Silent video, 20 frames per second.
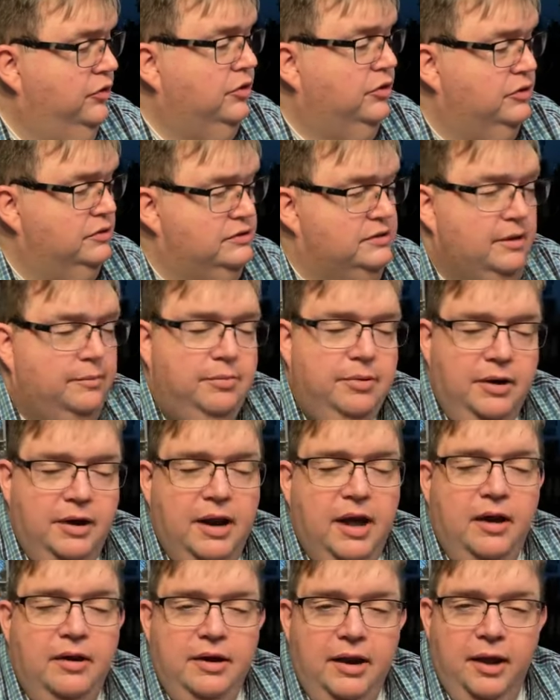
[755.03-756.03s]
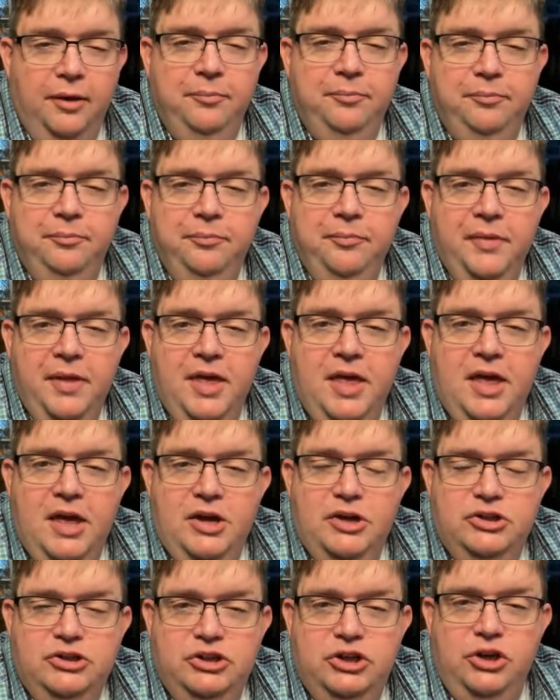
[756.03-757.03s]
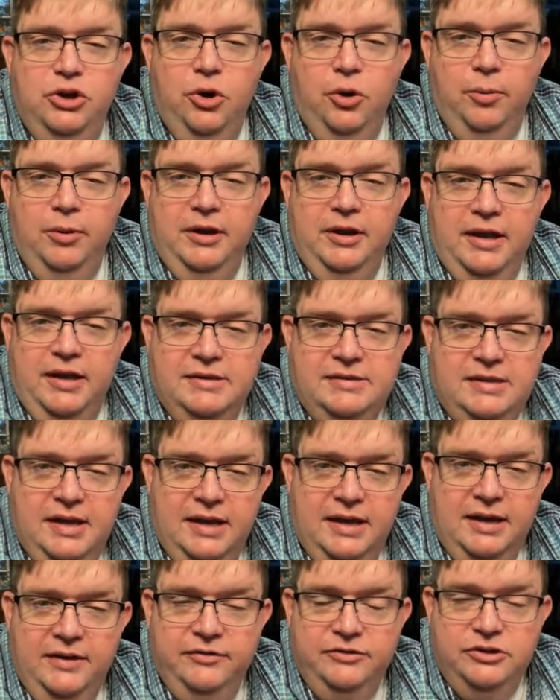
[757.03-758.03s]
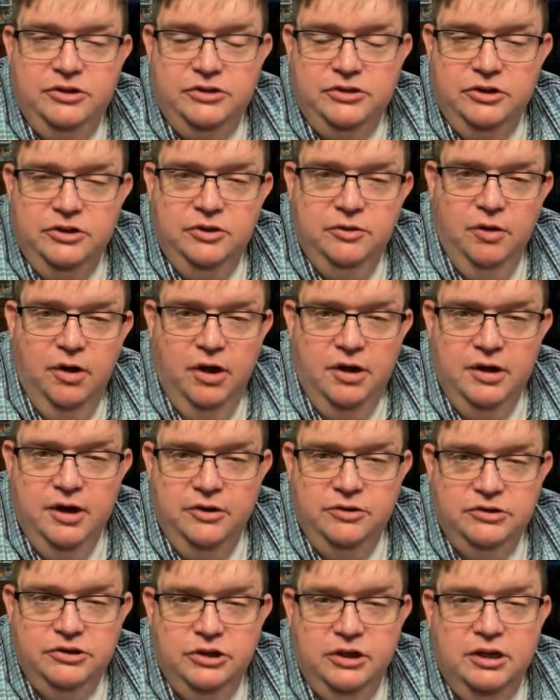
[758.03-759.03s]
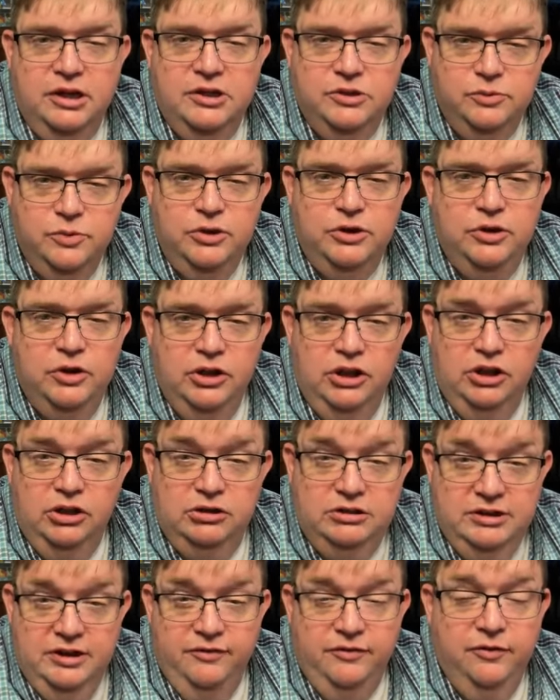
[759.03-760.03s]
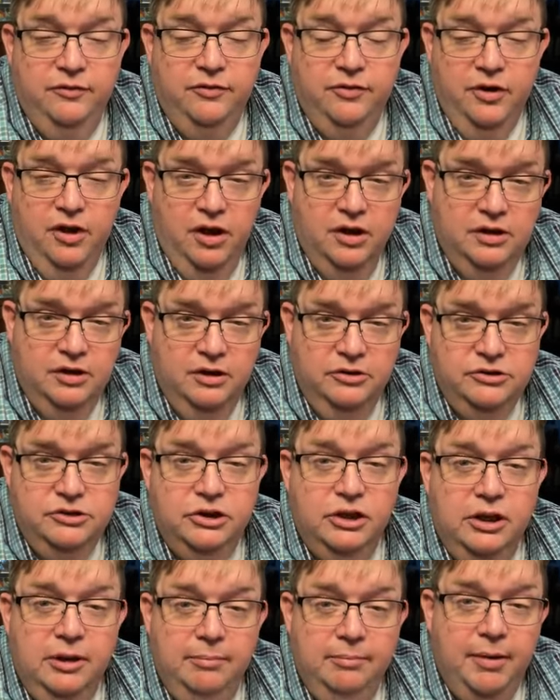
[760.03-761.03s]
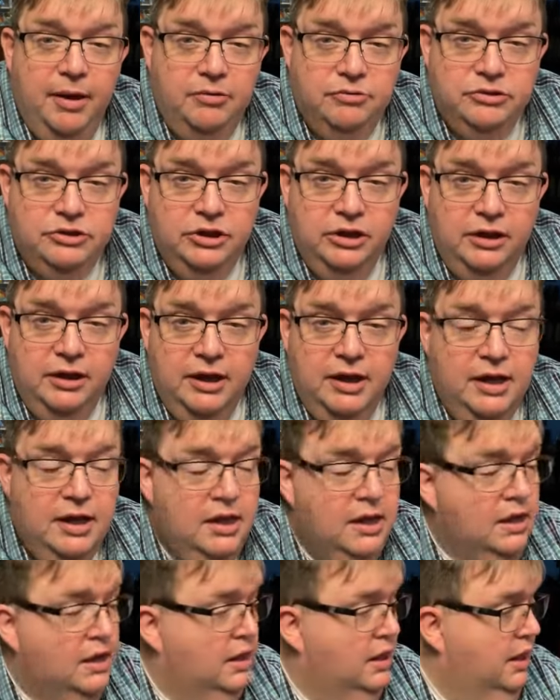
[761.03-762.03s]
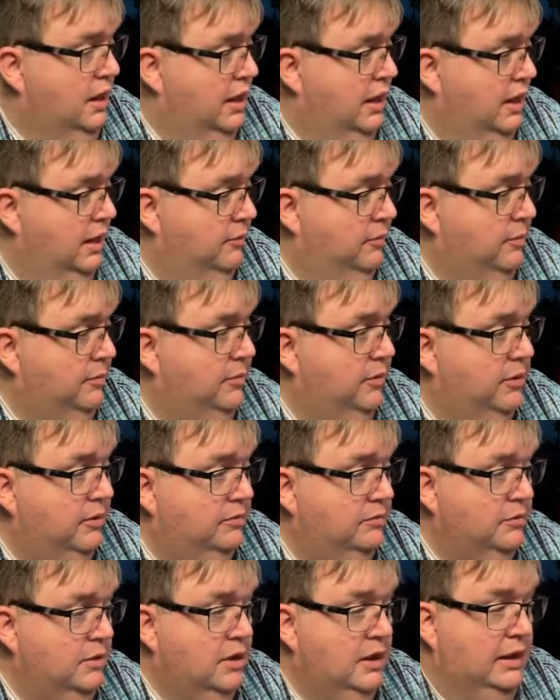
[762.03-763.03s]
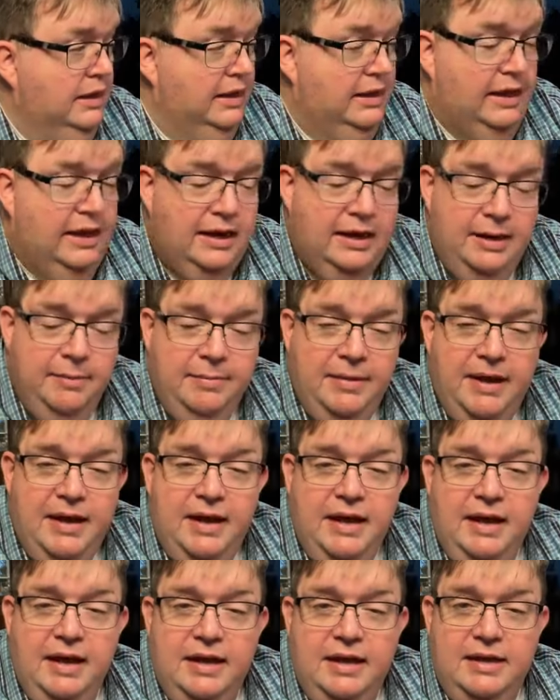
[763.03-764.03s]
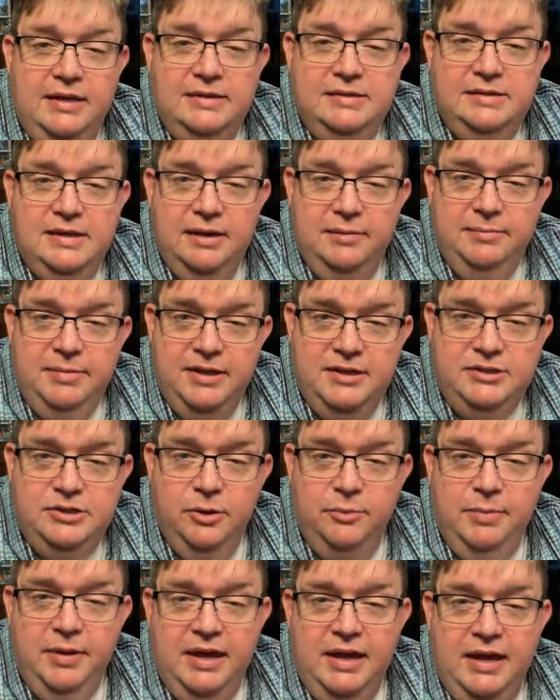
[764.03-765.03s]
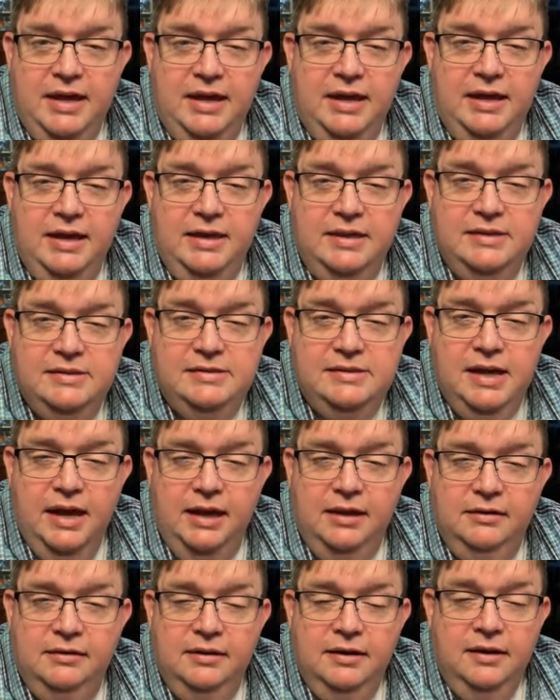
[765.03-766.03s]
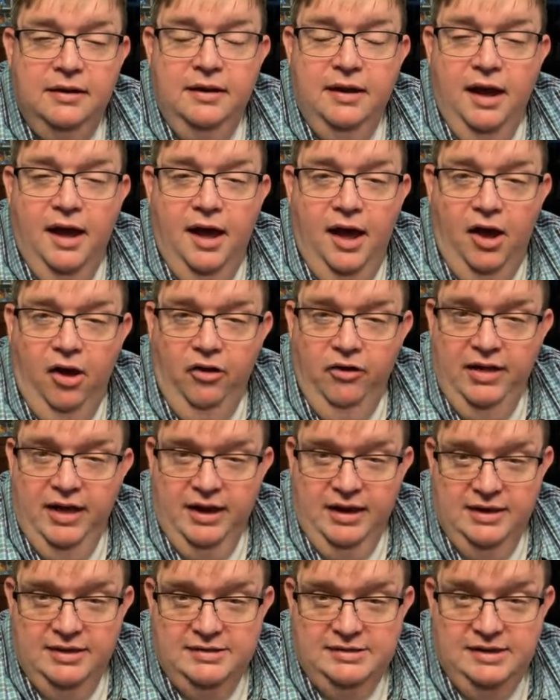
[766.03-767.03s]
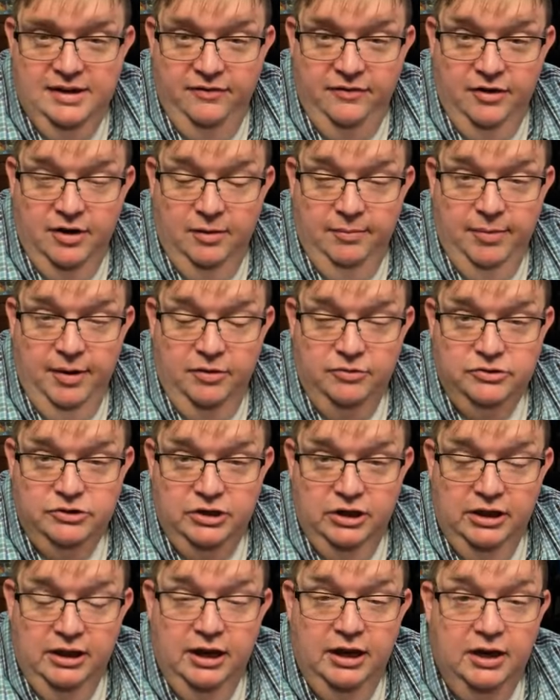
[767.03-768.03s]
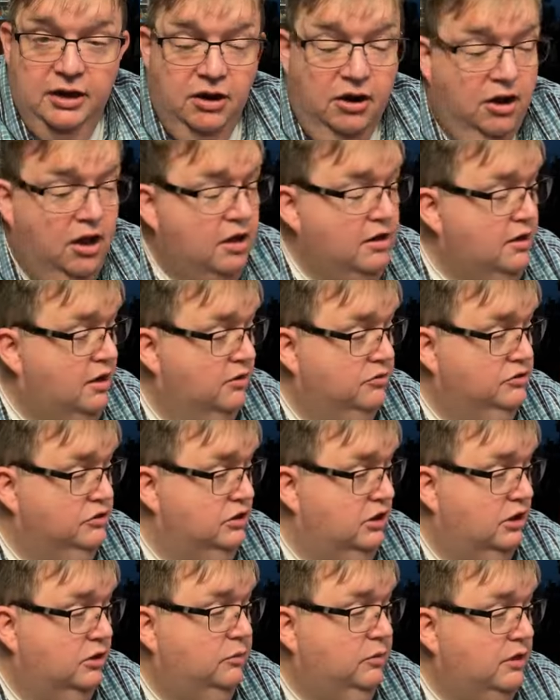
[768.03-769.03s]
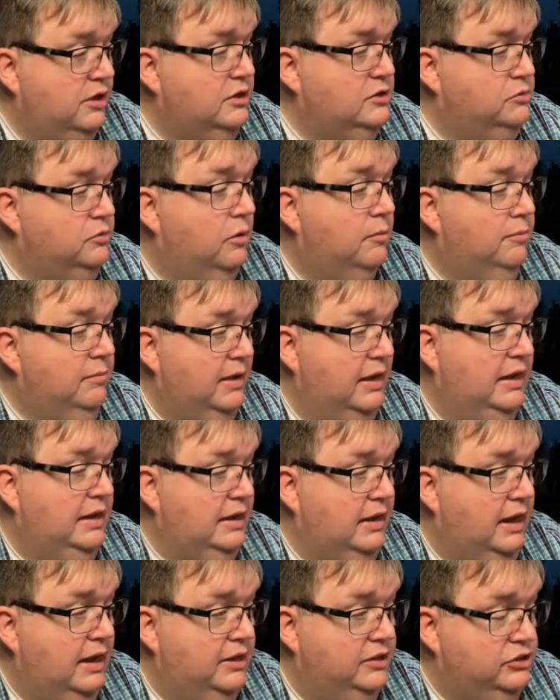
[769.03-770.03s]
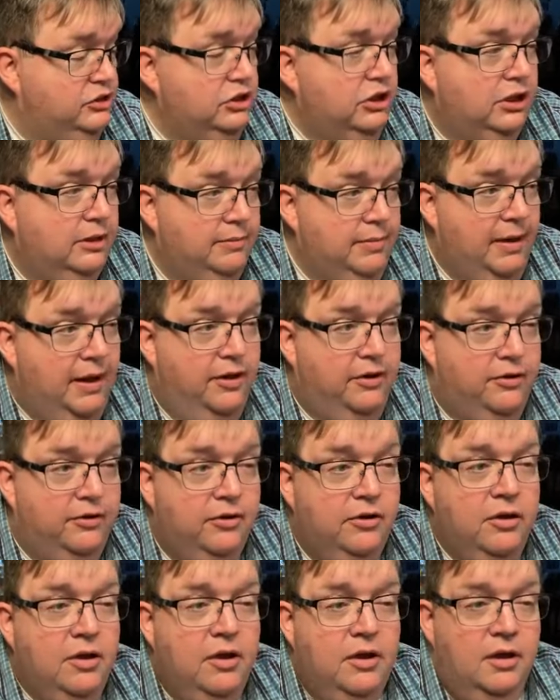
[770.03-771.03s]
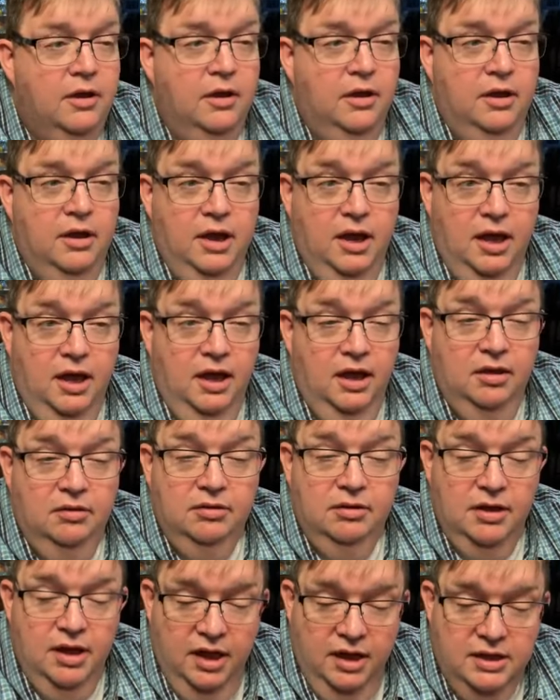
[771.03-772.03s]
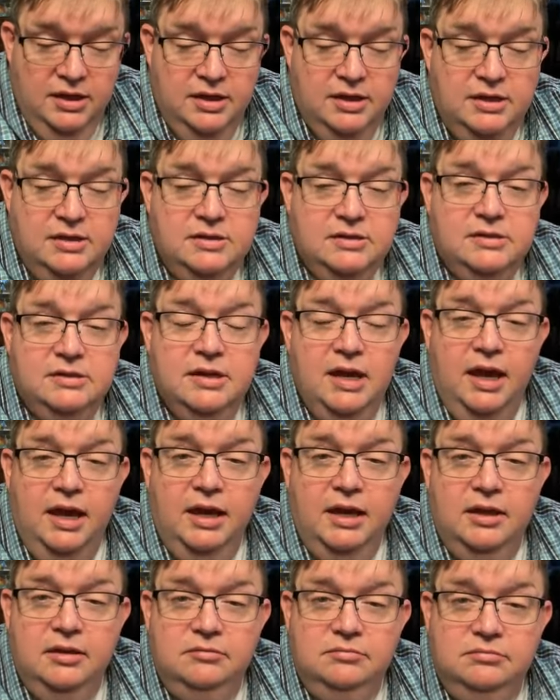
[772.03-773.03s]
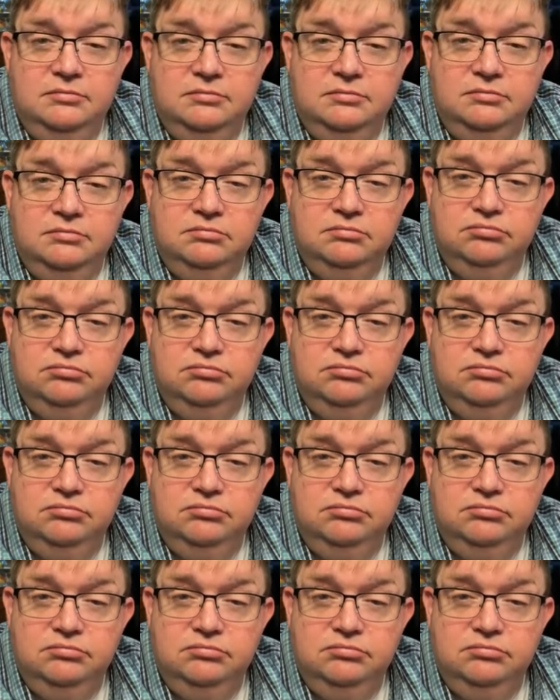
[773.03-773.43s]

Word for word: so you're gonna separate out now. Yeah. She normally does that if she's gonna do hot dog chili because we do a little different for hot dog chili and bowl chili. Uh, we put kidney beans and pinto beans and all that good stuff in our bowl chili. And our hot dog chili, we just want meat and chili powder and onions and